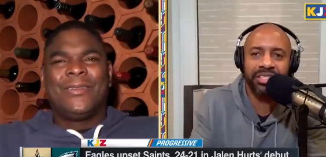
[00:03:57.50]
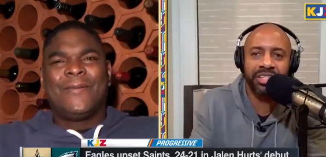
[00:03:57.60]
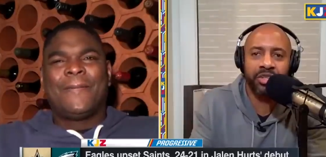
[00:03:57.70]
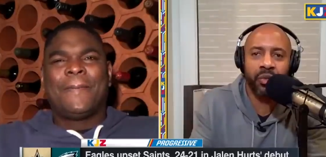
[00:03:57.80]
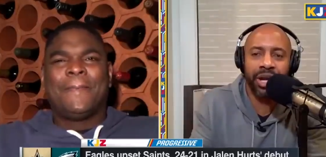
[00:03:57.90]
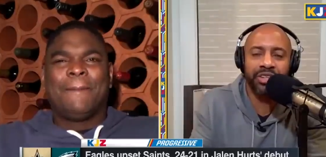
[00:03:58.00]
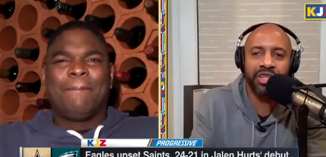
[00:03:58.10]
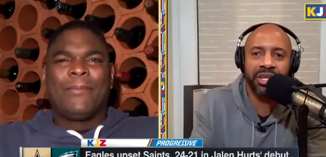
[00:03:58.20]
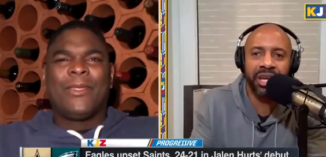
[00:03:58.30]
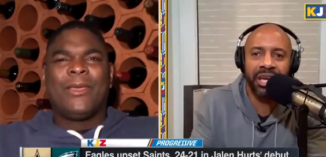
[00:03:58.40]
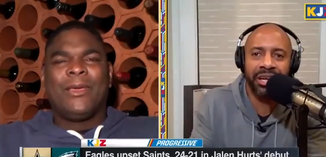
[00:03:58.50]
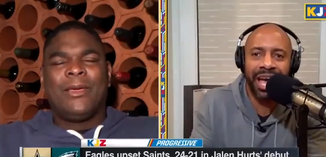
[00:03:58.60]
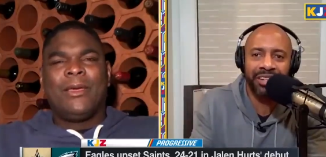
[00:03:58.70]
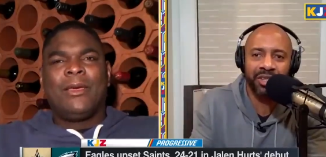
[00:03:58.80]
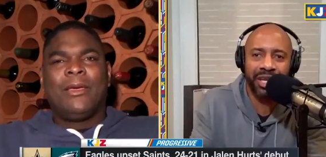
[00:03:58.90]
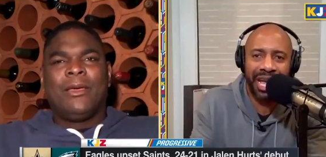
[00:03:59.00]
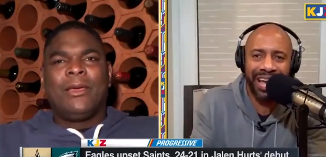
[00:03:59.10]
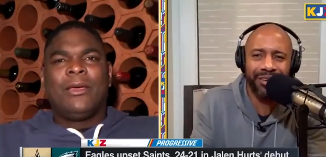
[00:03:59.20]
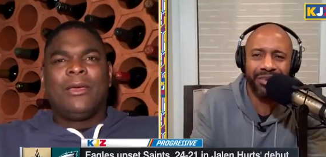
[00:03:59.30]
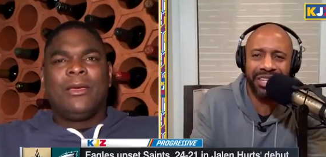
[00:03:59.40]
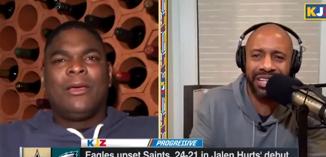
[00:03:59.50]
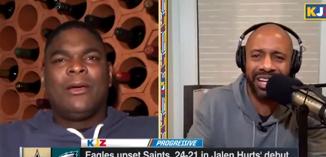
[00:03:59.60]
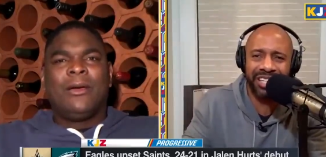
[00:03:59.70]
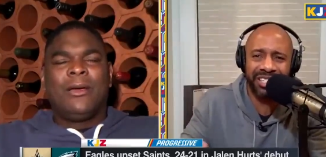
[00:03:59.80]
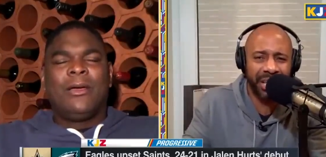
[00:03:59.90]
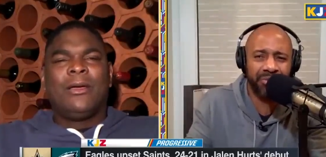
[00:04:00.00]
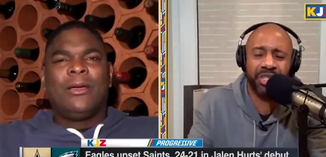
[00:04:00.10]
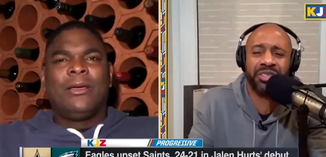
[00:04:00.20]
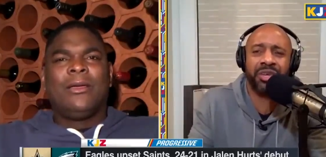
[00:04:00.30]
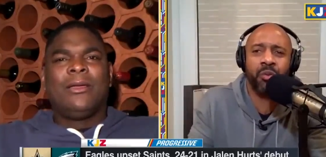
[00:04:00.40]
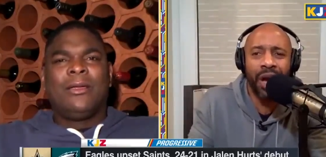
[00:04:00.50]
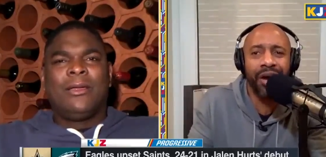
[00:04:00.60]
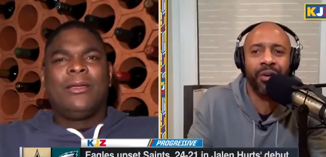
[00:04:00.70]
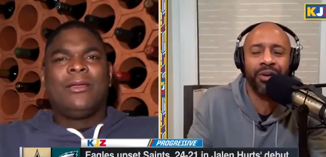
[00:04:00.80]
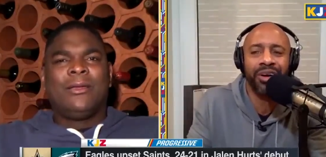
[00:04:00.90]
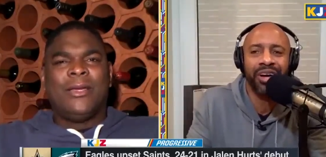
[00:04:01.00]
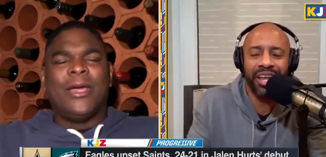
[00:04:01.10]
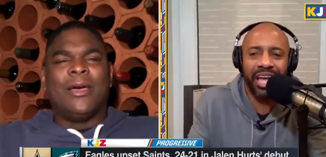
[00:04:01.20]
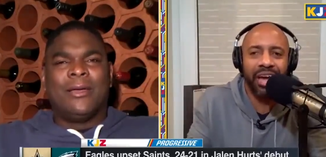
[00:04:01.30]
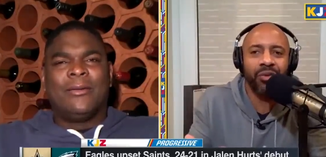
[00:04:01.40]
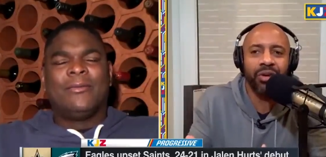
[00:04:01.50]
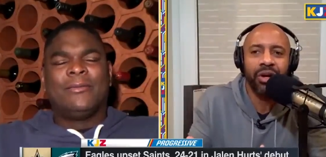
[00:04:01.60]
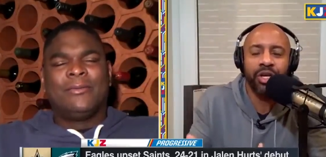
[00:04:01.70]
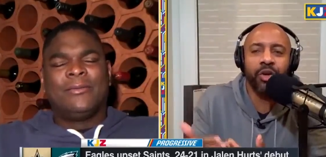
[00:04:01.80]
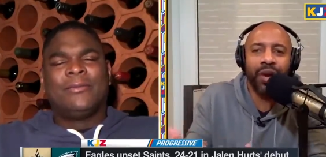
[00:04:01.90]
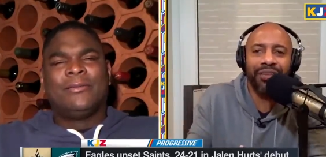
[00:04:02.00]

Speaker 1: situation and actually handled it exceptionally well. Yeah. Like I don't, you don't